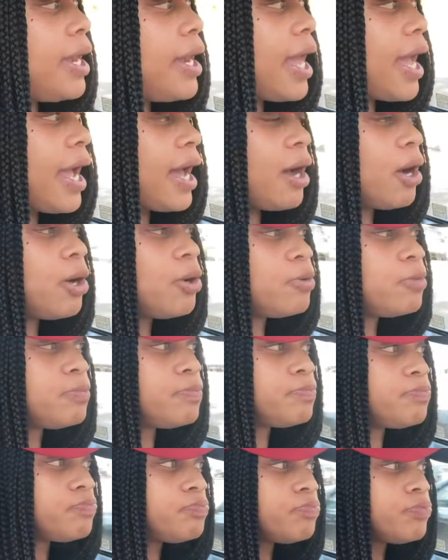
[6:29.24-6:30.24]
now
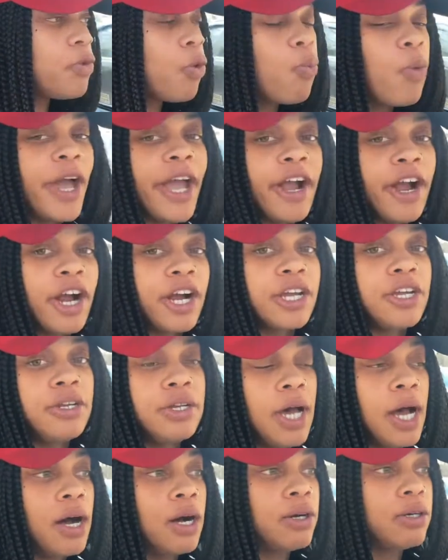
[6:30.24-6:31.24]
where, you
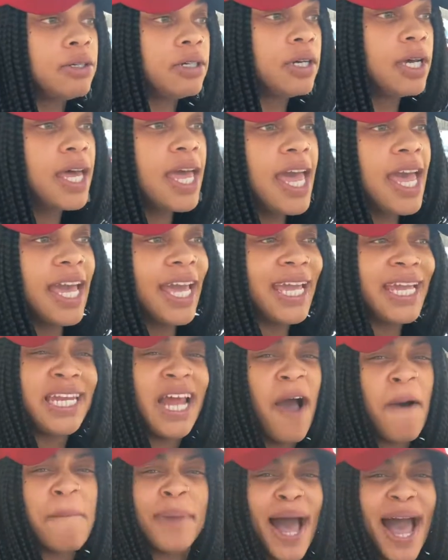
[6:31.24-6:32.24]
know, it
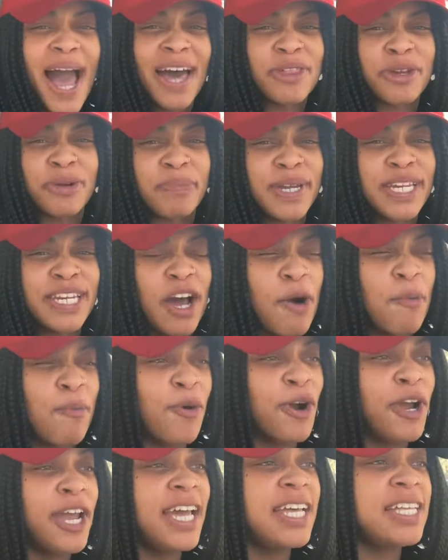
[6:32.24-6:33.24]
don't bother me no
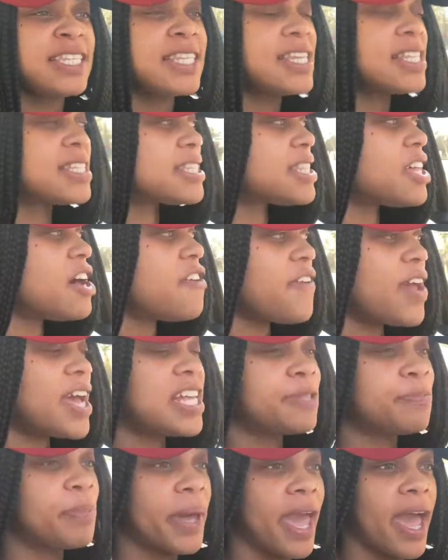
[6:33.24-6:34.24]
more. It stuff
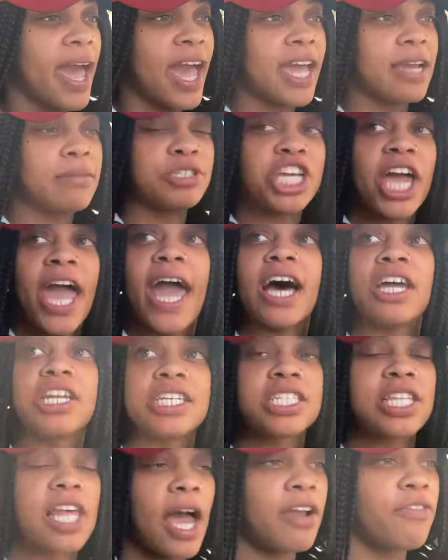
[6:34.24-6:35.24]
has become
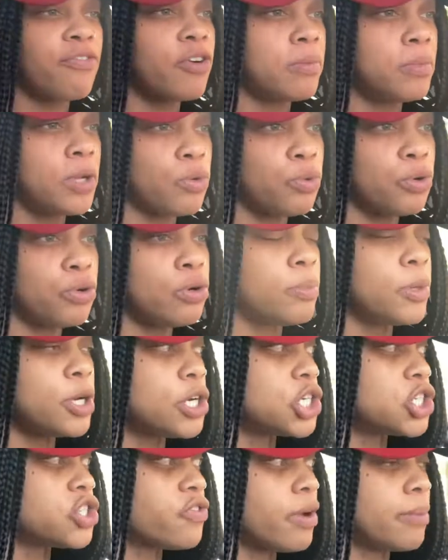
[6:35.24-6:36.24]
childish, like from the
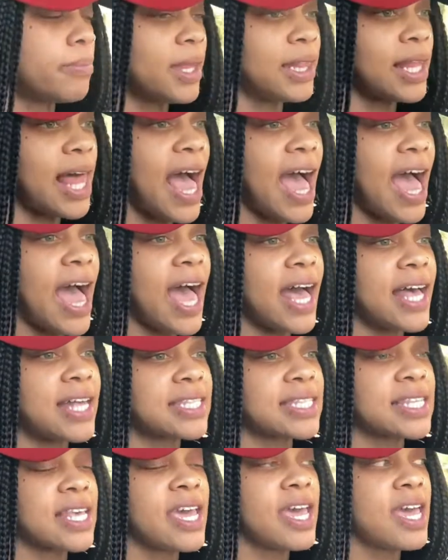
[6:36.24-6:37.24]
rumors, from the lies.
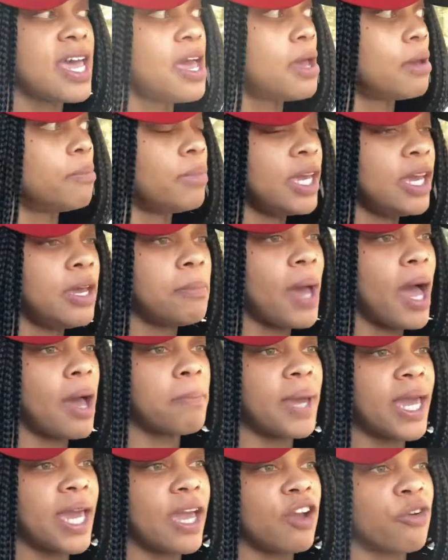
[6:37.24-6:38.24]
Me and my
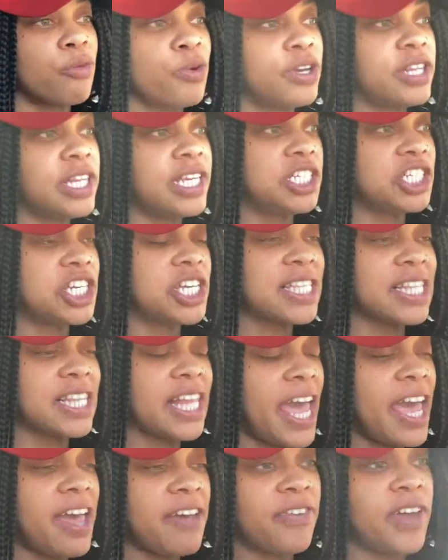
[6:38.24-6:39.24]
man really just
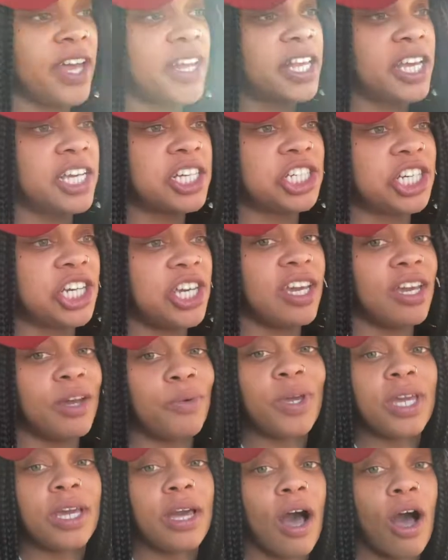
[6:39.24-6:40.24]
laugh at that shit and
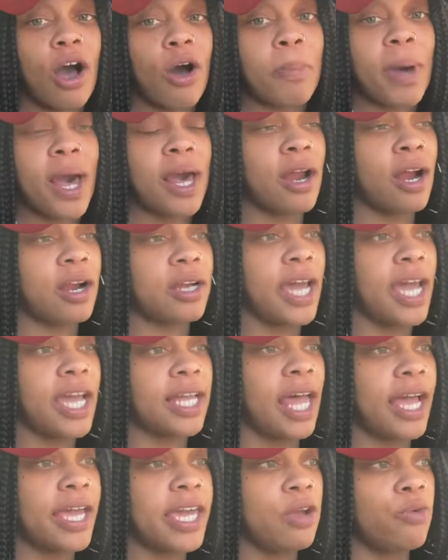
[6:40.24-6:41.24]
we go on about our day.
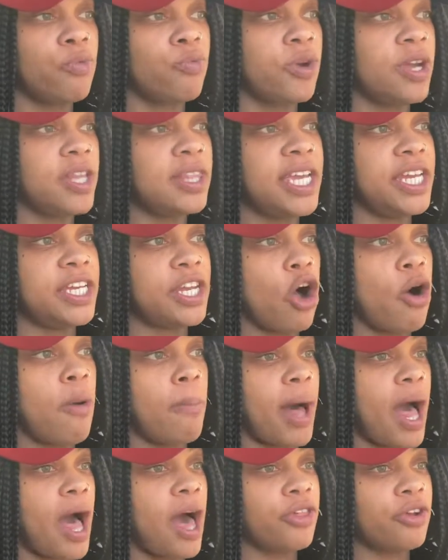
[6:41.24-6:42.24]
Like, it really don't
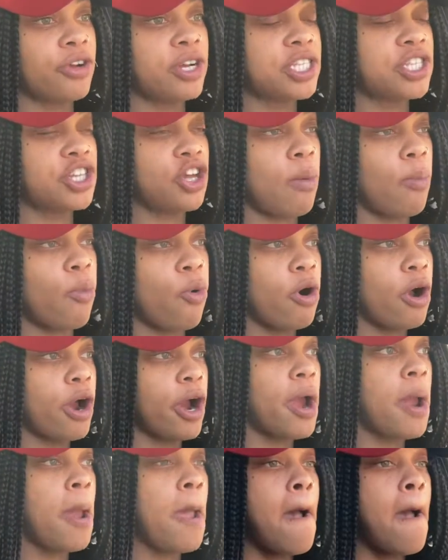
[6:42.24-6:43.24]
bother us no more.
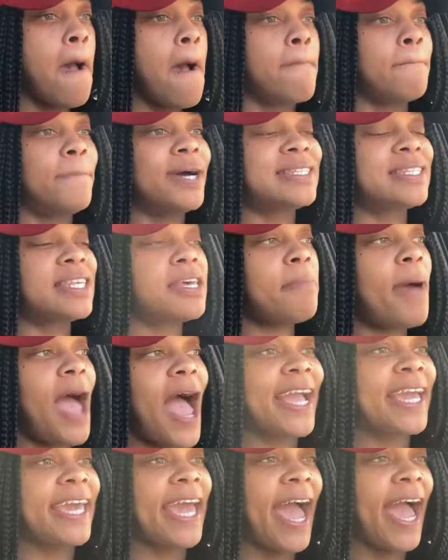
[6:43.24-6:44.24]
But to my
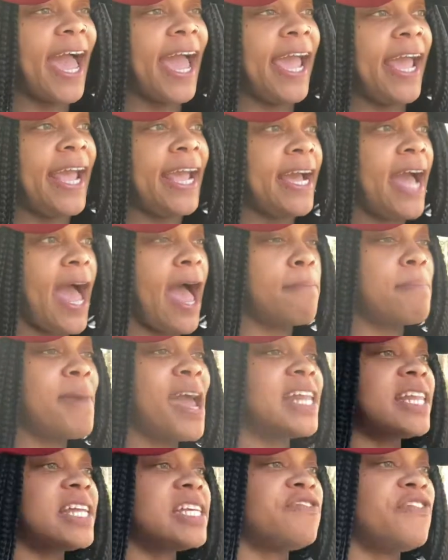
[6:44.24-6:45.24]
gang, I
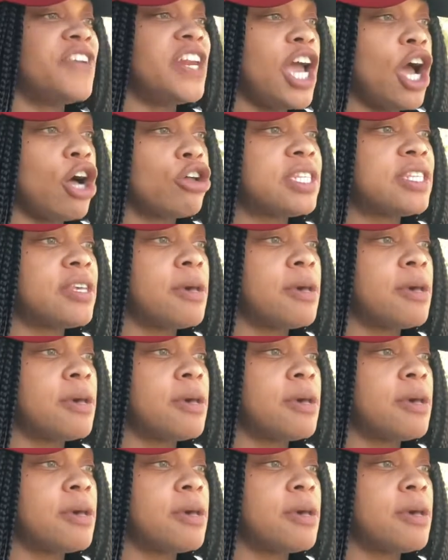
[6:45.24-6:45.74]
made this video to